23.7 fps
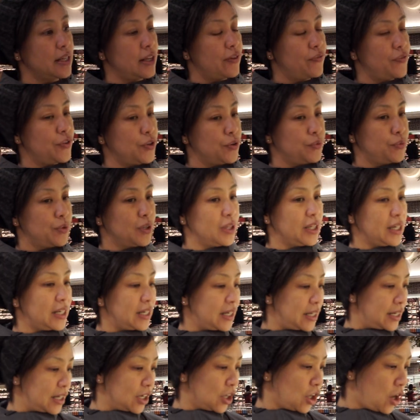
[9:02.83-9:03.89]
if you really
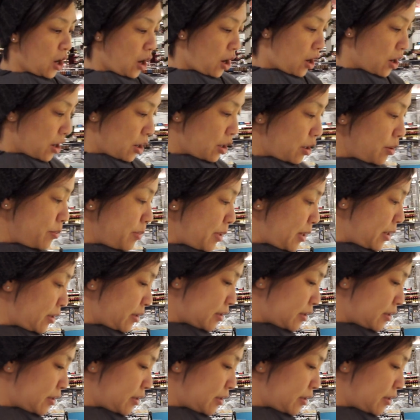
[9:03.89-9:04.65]
need a carb,